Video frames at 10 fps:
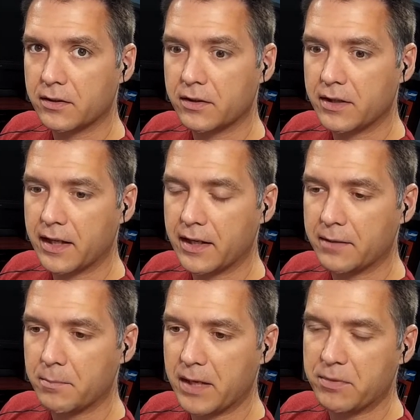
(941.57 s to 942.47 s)

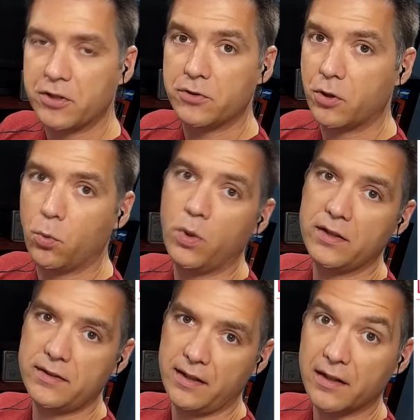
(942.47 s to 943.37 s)
that maybe you don't
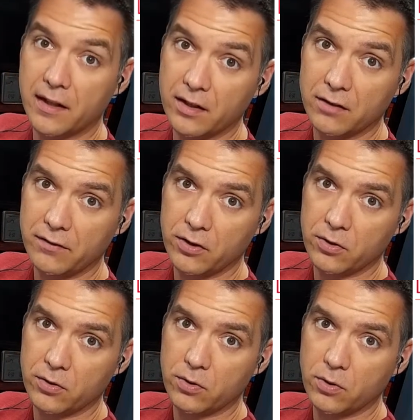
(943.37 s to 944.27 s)
want an
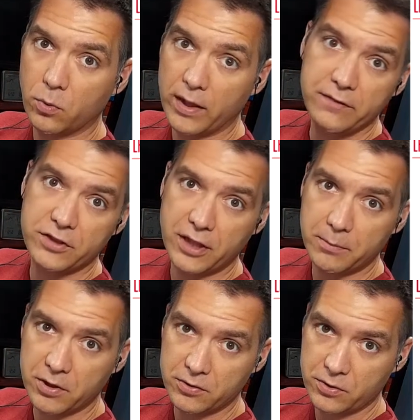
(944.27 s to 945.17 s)
LFO wave
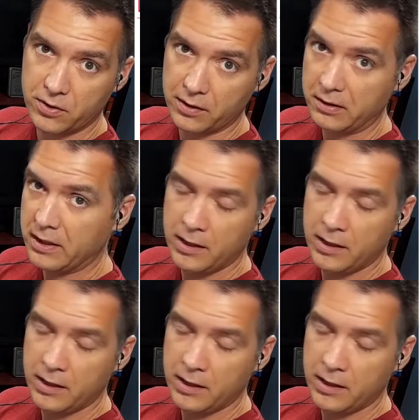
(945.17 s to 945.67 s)
shape controlling.